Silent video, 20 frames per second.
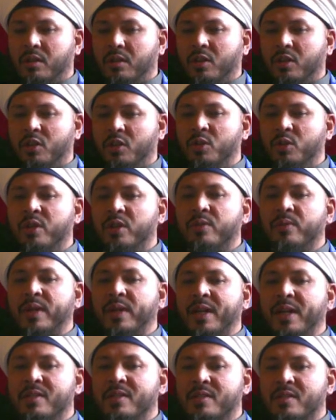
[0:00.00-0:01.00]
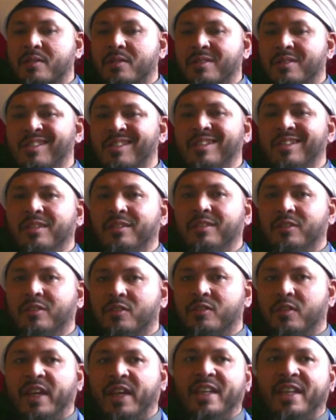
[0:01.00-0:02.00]
you erase the sins
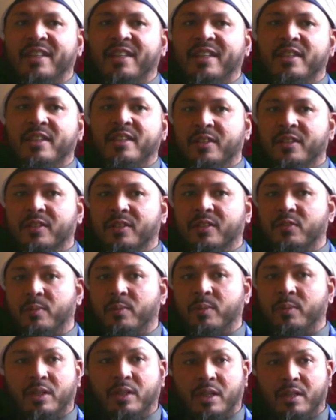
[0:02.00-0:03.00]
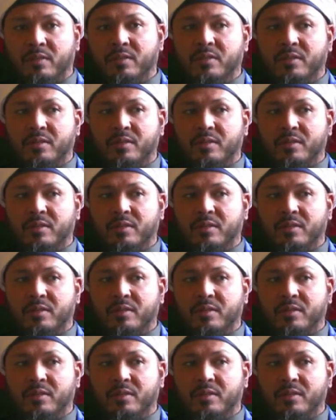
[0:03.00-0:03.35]
of 80 years from your life.